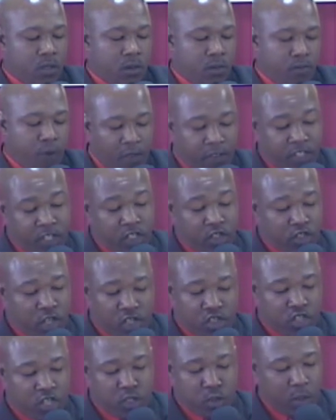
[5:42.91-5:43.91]
Brothers and
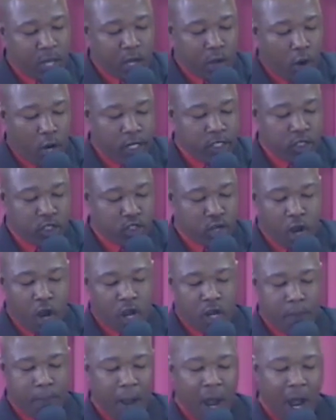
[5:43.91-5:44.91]
sisters, we are going to
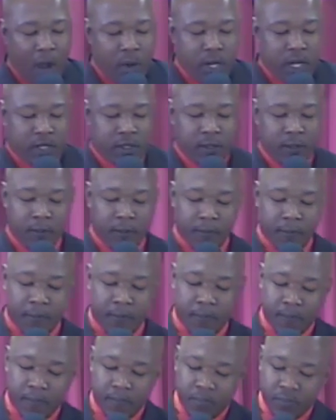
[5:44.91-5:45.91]
talk about it.
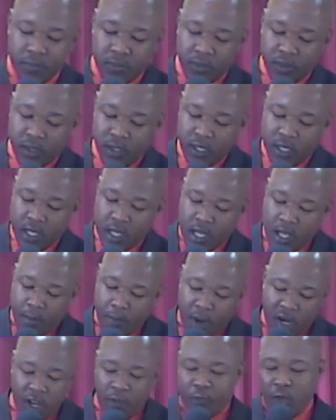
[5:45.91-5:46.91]

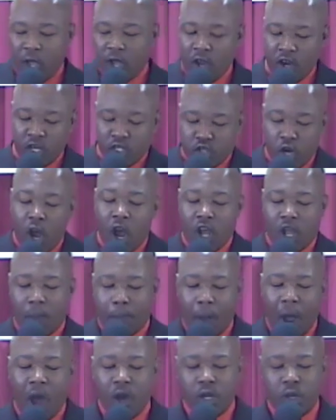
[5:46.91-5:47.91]
But if we are going to talk
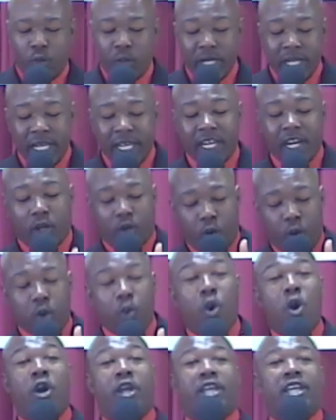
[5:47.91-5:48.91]
about it, we need a good
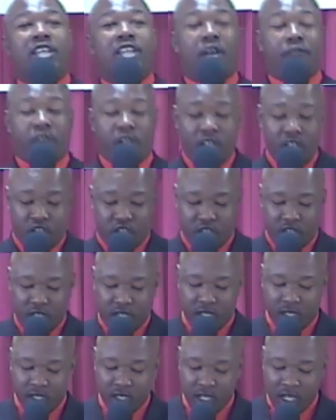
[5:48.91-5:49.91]
working
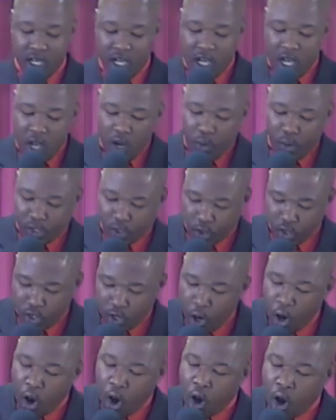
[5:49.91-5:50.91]
definition we should
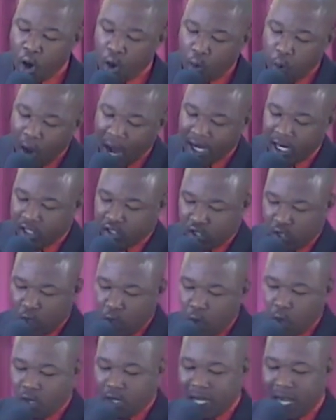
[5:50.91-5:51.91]
know what it's
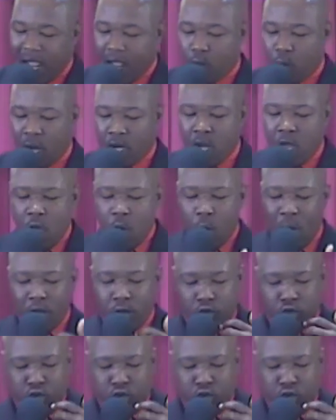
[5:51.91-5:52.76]
looked like, what, what